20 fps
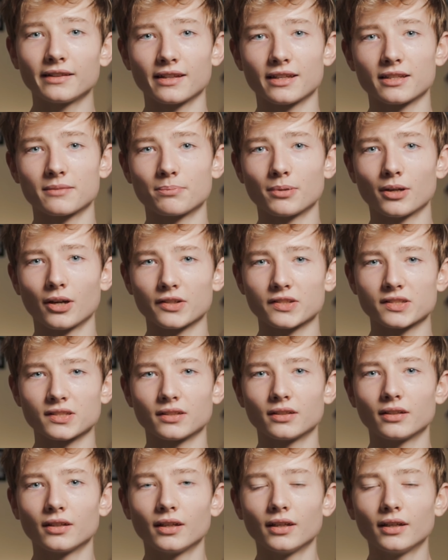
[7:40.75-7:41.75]
that person.
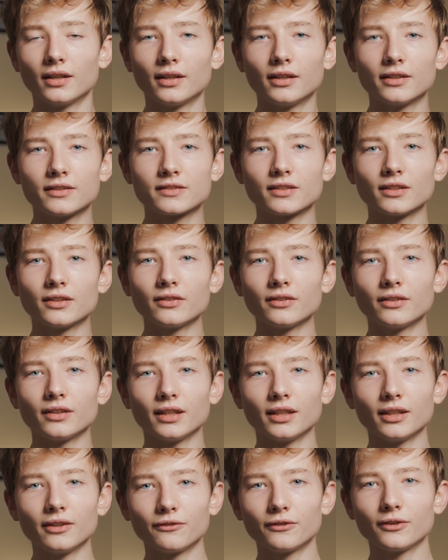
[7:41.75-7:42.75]
So
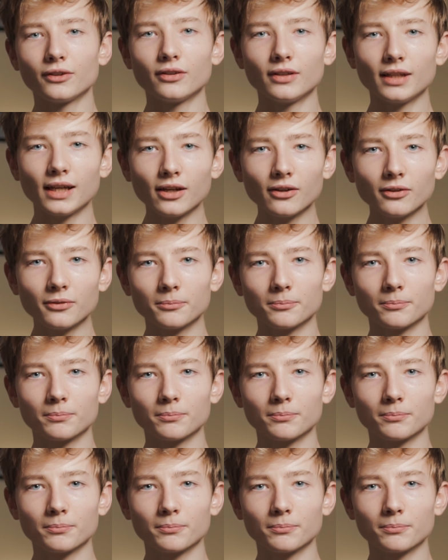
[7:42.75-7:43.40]
if you now